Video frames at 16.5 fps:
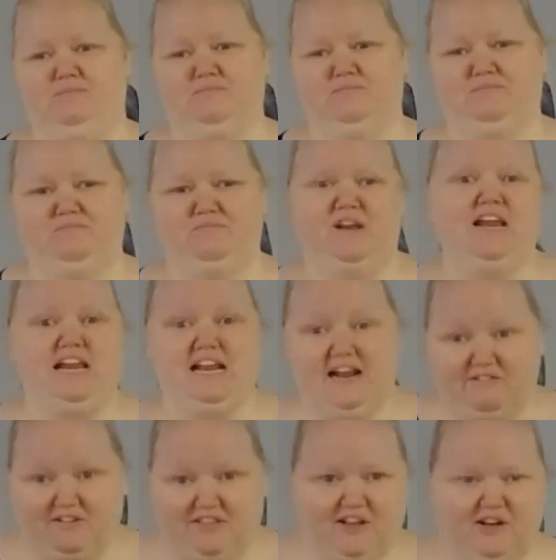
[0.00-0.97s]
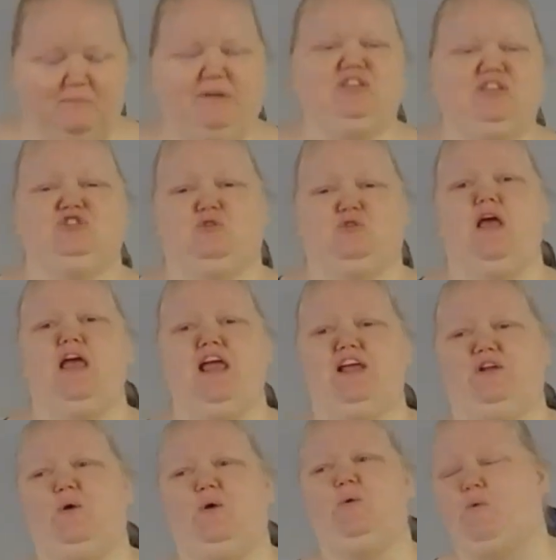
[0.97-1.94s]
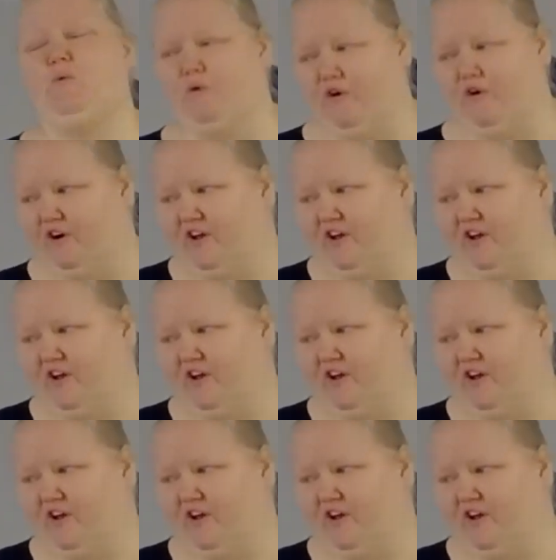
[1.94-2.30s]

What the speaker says: needing everything to be straight, or